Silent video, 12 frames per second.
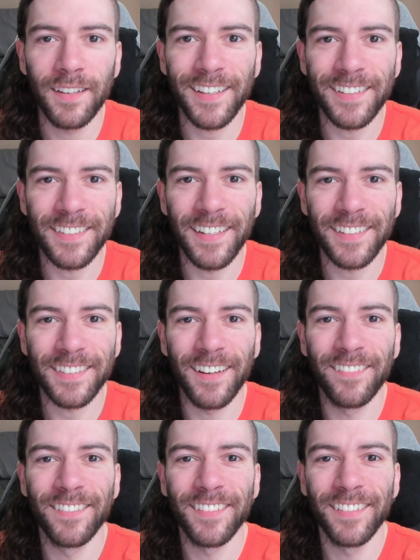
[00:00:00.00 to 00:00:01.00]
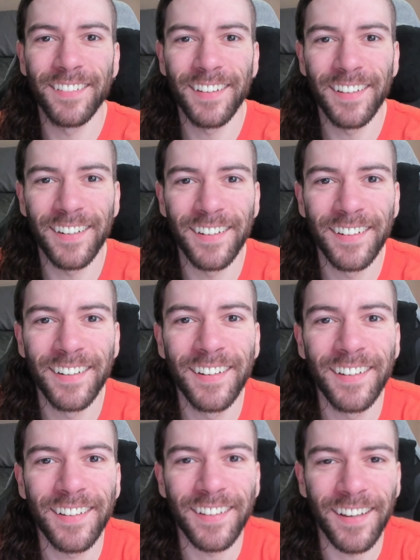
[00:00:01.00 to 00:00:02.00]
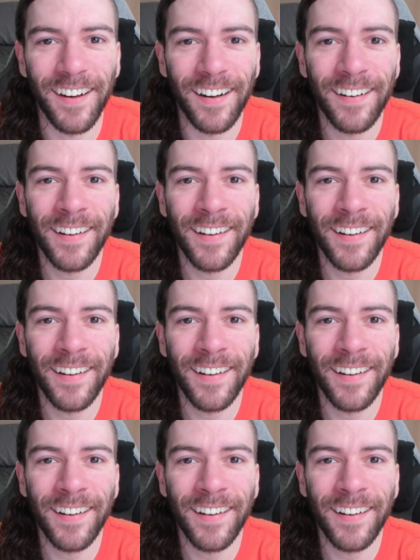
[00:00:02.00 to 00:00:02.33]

Catch you next time. Later. Yeah.